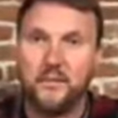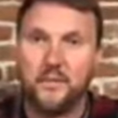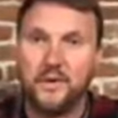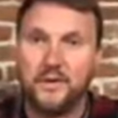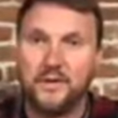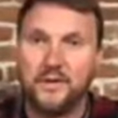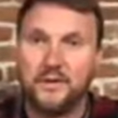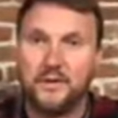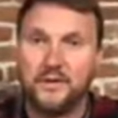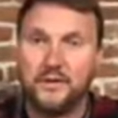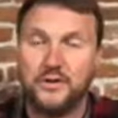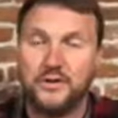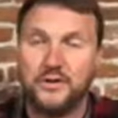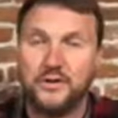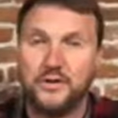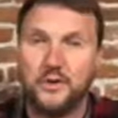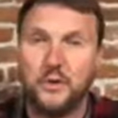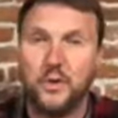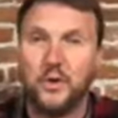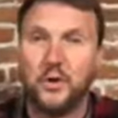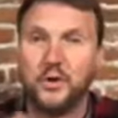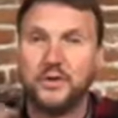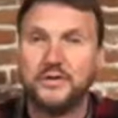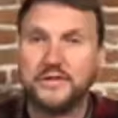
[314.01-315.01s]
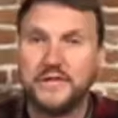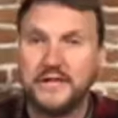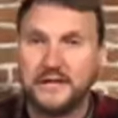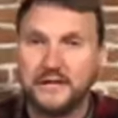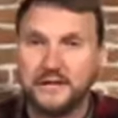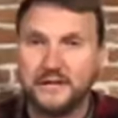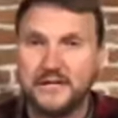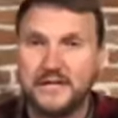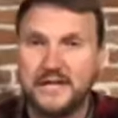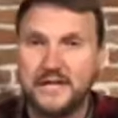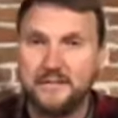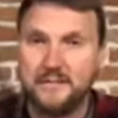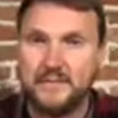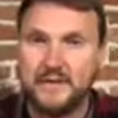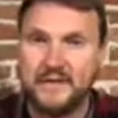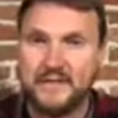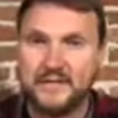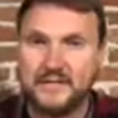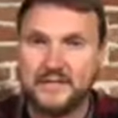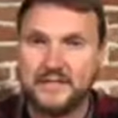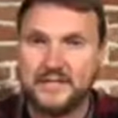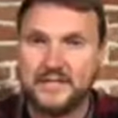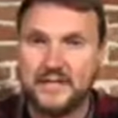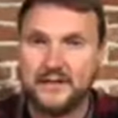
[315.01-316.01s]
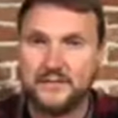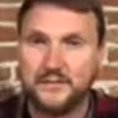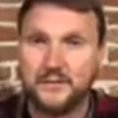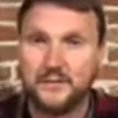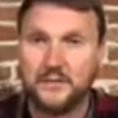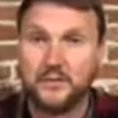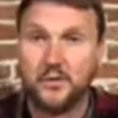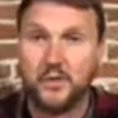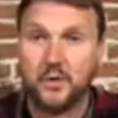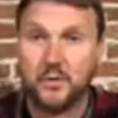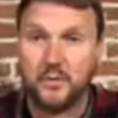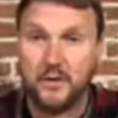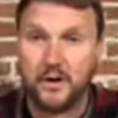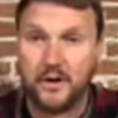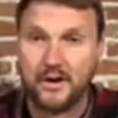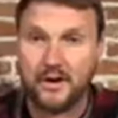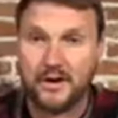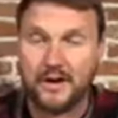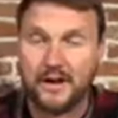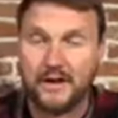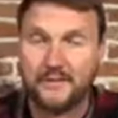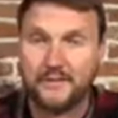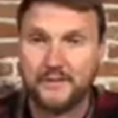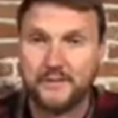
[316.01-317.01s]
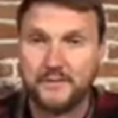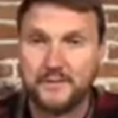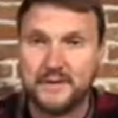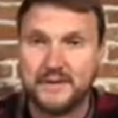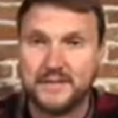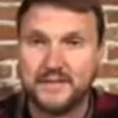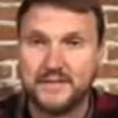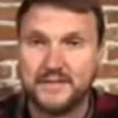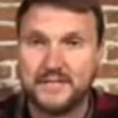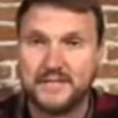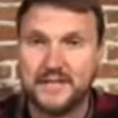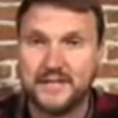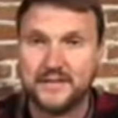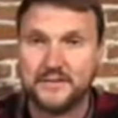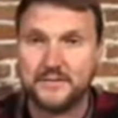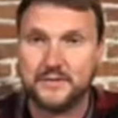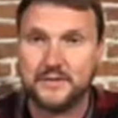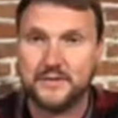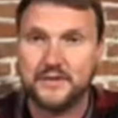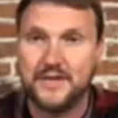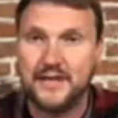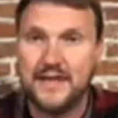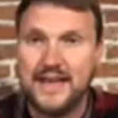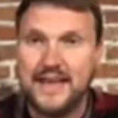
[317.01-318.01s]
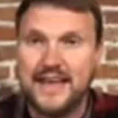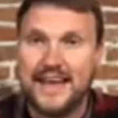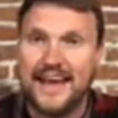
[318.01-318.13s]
with your sales team being successful and your marketing efforts being successful